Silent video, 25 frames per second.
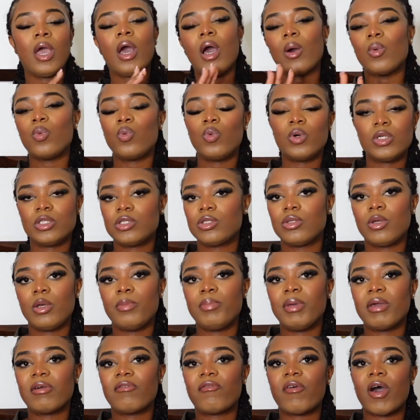I was not a
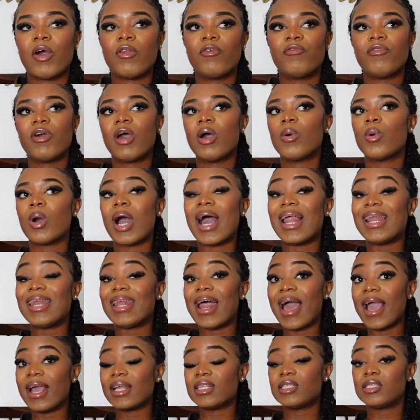big fan of it. I
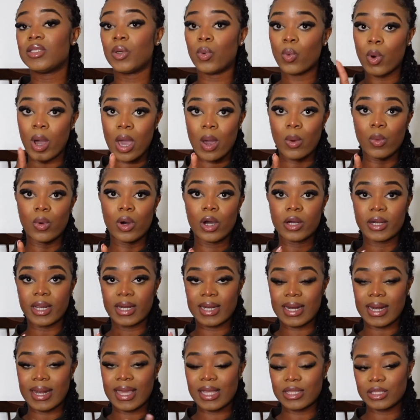liked the white one
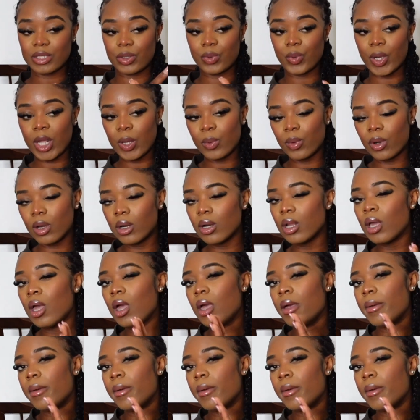and I liked the gray one,